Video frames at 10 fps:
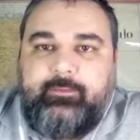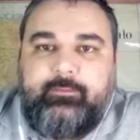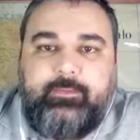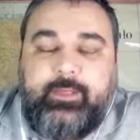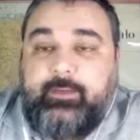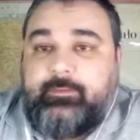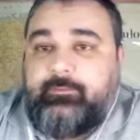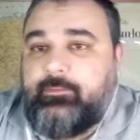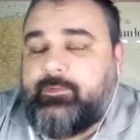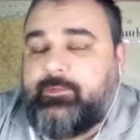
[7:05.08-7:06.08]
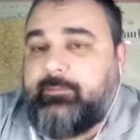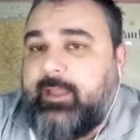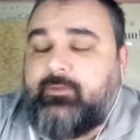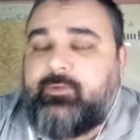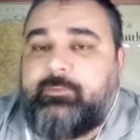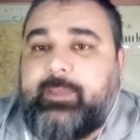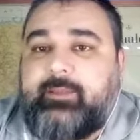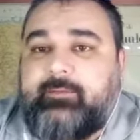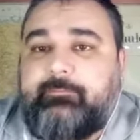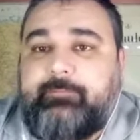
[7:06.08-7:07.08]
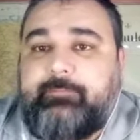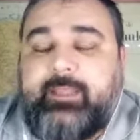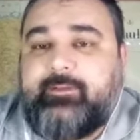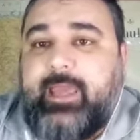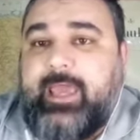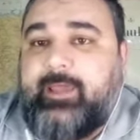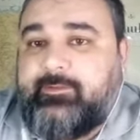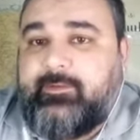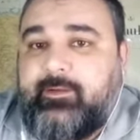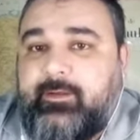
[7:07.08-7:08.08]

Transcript: that sometimes pays less,